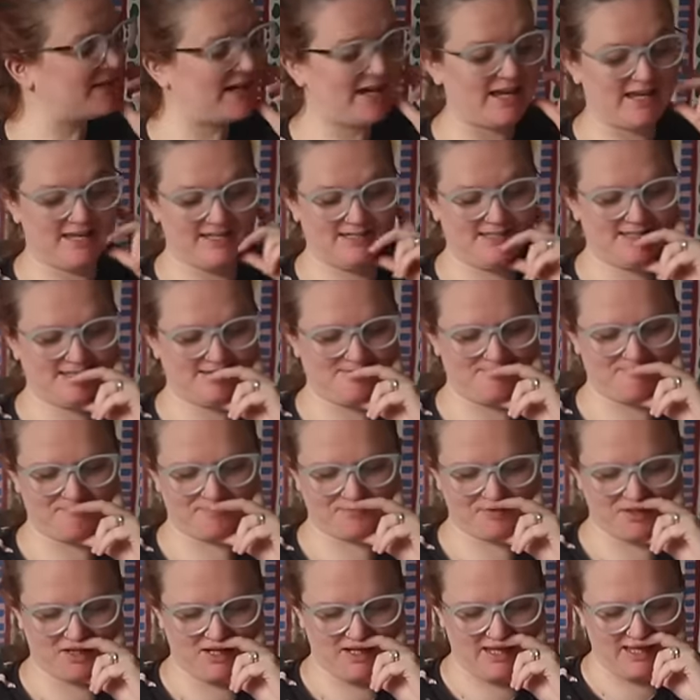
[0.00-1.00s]
is,
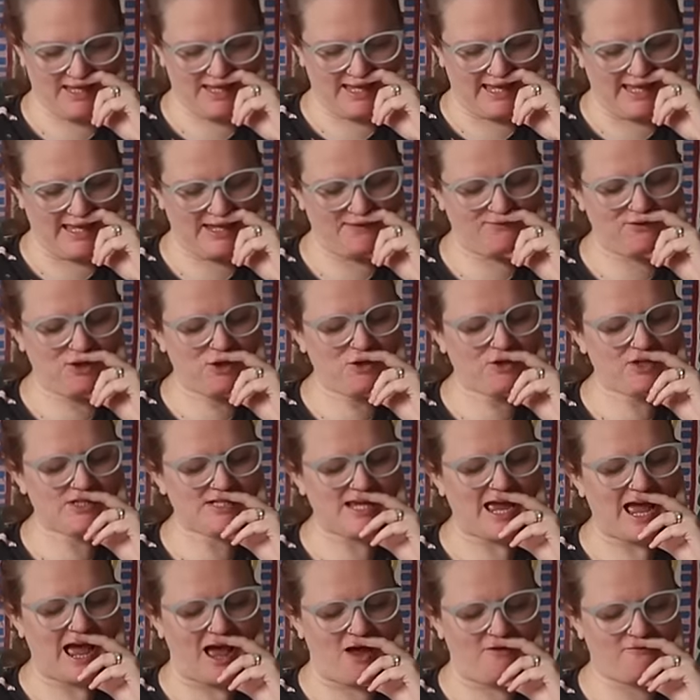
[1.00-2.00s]
if you could
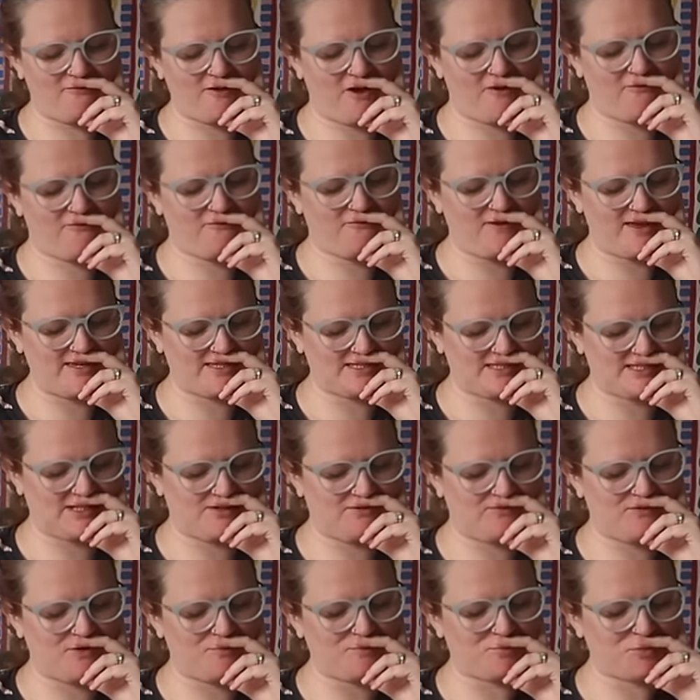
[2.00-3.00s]
have a
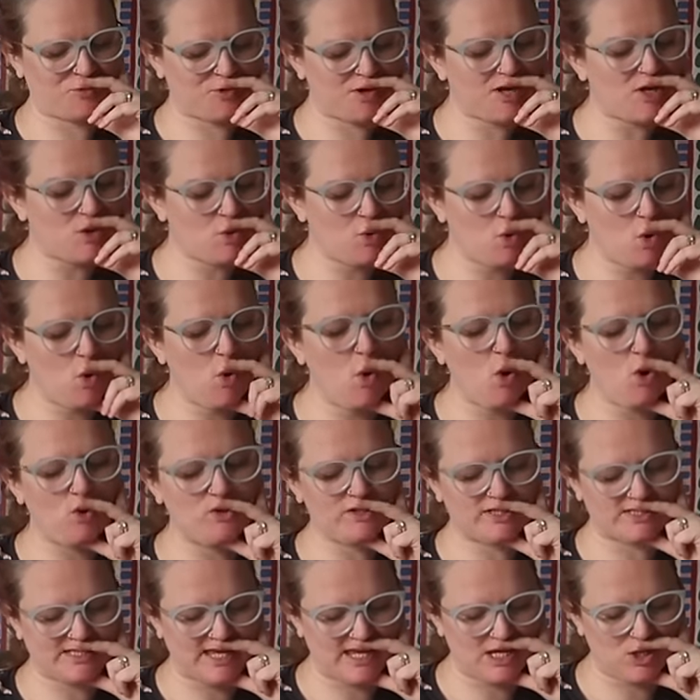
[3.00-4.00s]
festive prequel or
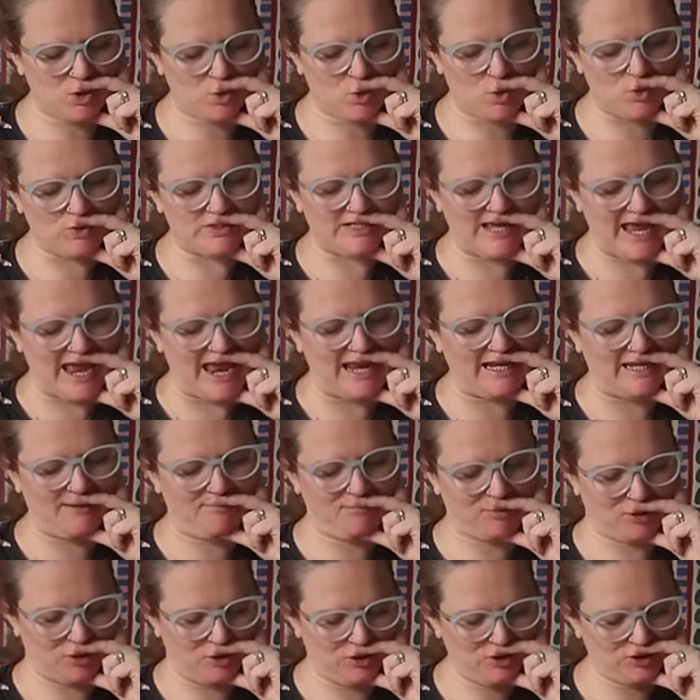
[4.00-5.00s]
sequel to any
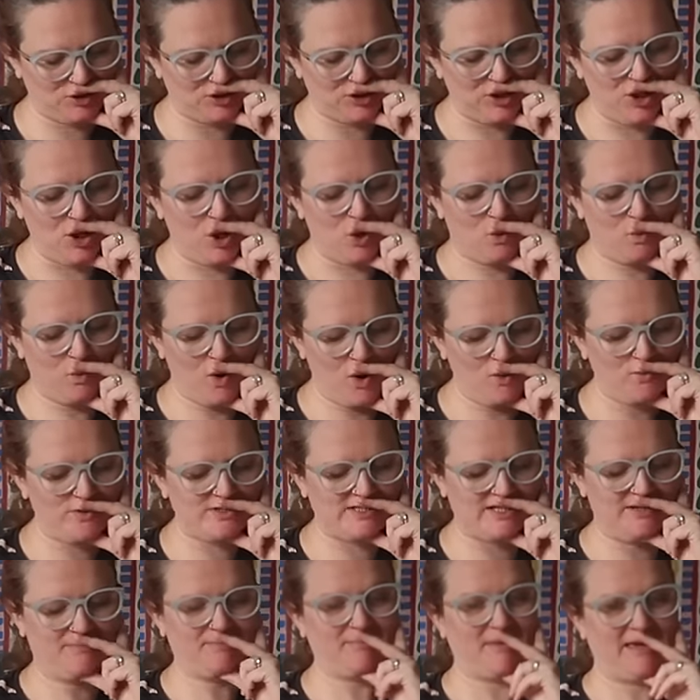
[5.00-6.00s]
book, what
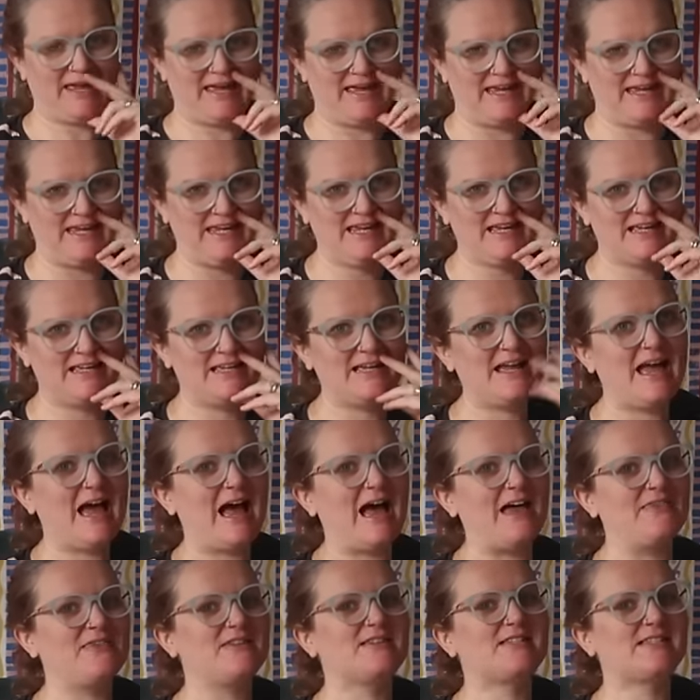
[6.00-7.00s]
would it be?
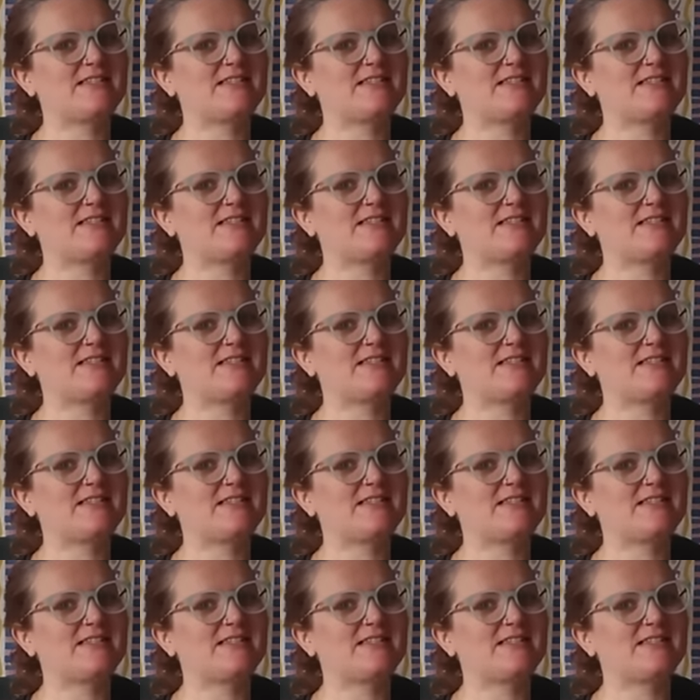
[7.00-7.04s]
And the